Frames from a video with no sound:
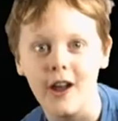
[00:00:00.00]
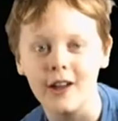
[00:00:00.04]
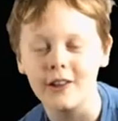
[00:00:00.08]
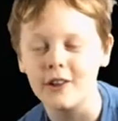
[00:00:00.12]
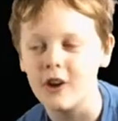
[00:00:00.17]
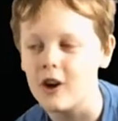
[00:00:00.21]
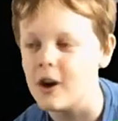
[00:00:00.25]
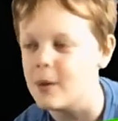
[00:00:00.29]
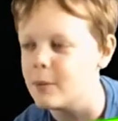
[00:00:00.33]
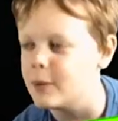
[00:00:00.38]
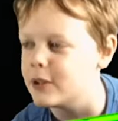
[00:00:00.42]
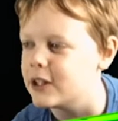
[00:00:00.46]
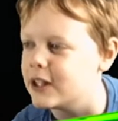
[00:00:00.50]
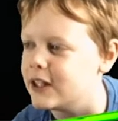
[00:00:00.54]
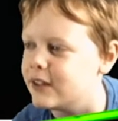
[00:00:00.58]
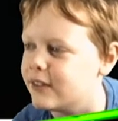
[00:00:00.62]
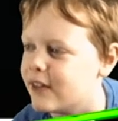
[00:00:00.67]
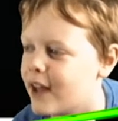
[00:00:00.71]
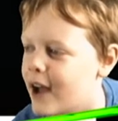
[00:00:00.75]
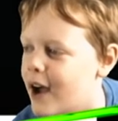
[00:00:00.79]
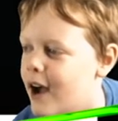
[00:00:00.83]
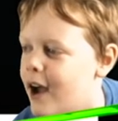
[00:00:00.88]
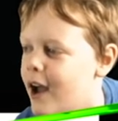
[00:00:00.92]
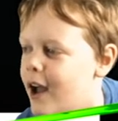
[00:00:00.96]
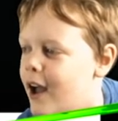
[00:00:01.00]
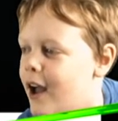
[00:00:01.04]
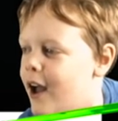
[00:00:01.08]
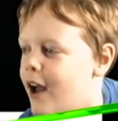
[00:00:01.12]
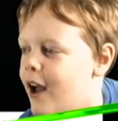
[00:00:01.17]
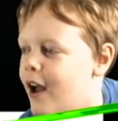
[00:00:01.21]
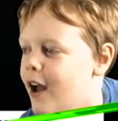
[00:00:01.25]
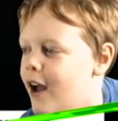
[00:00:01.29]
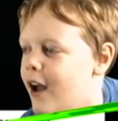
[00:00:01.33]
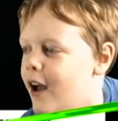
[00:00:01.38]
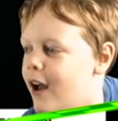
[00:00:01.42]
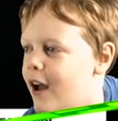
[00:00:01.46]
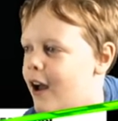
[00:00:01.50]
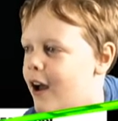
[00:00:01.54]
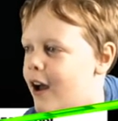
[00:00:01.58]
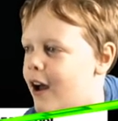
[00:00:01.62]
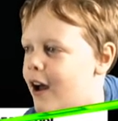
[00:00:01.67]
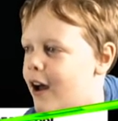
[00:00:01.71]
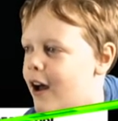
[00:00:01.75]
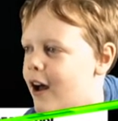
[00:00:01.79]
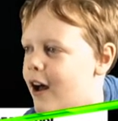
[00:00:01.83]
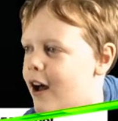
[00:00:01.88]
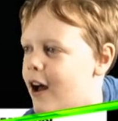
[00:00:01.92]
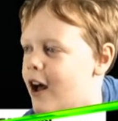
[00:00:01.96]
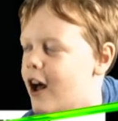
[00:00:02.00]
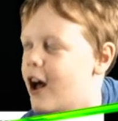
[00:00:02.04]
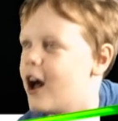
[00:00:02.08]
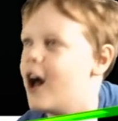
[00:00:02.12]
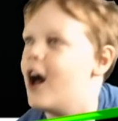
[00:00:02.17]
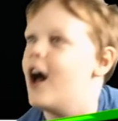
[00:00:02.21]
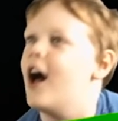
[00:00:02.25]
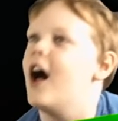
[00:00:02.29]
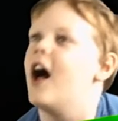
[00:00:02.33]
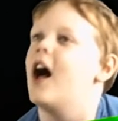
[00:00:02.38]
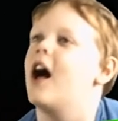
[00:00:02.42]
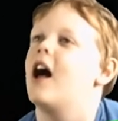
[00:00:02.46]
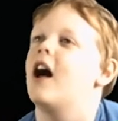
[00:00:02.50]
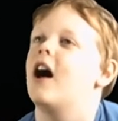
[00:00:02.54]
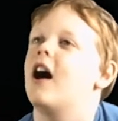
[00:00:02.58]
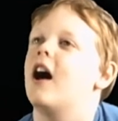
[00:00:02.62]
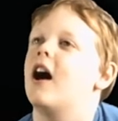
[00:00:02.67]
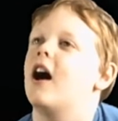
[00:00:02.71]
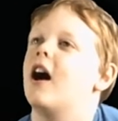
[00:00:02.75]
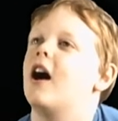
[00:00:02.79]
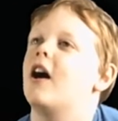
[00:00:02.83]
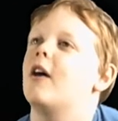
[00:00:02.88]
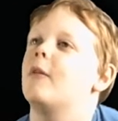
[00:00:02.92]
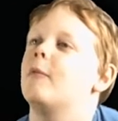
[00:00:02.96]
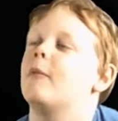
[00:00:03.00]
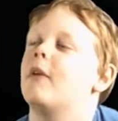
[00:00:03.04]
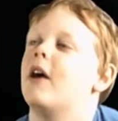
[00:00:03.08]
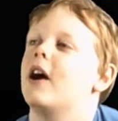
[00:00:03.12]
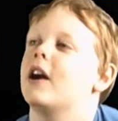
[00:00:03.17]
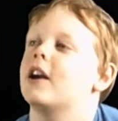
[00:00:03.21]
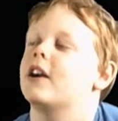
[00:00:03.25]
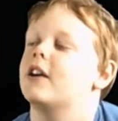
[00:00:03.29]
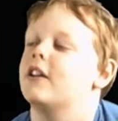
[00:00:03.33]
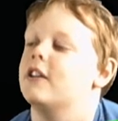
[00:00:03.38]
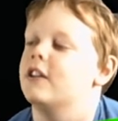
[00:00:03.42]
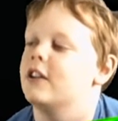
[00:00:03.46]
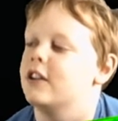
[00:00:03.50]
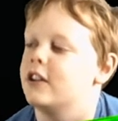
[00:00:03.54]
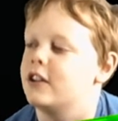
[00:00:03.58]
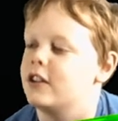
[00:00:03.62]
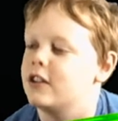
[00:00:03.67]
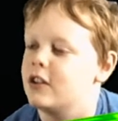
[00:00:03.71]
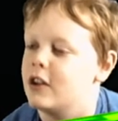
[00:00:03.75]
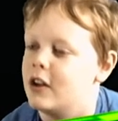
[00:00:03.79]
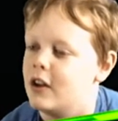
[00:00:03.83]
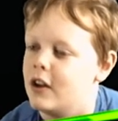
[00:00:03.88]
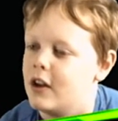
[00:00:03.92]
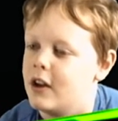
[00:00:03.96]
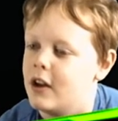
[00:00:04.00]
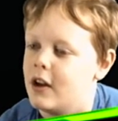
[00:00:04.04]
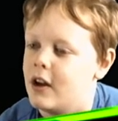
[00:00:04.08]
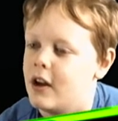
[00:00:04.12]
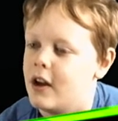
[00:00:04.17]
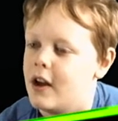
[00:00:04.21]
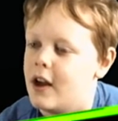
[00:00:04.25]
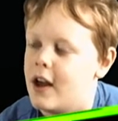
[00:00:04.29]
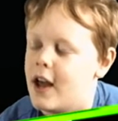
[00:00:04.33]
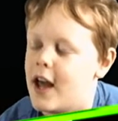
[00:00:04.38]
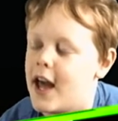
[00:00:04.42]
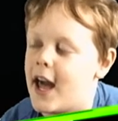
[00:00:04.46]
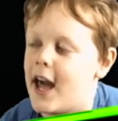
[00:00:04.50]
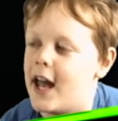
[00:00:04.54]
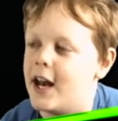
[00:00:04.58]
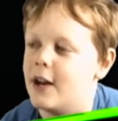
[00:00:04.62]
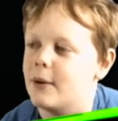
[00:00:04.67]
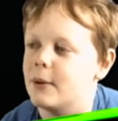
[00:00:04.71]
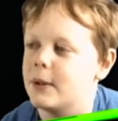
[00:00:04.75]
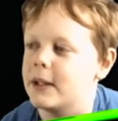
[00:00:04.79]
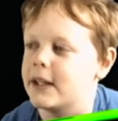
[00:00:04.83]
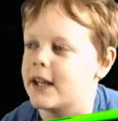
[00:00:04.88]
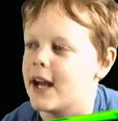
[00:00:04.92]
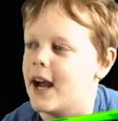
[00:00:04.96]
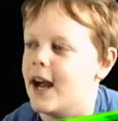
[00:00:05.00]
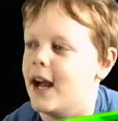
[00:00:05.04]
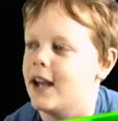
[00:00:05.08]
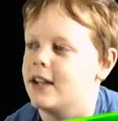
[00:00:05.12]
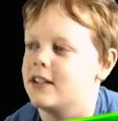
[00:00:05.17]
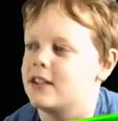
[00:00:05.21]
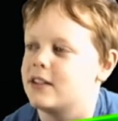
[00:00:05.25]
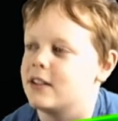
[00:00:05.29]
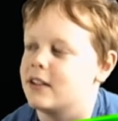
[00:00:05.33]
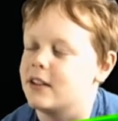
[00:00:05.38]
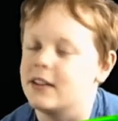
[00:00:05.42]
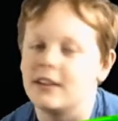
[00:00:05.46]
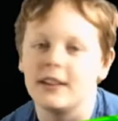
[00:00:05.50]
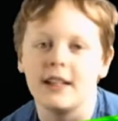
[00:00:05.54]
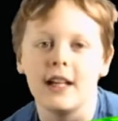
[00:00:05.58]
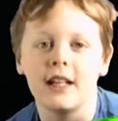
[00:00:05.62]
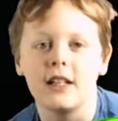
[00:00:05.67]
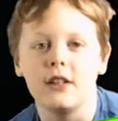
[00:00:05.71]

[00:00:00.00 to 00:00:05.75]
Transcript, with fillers: can't believe that. Oh, oh my goodness. Anyway, guys, thank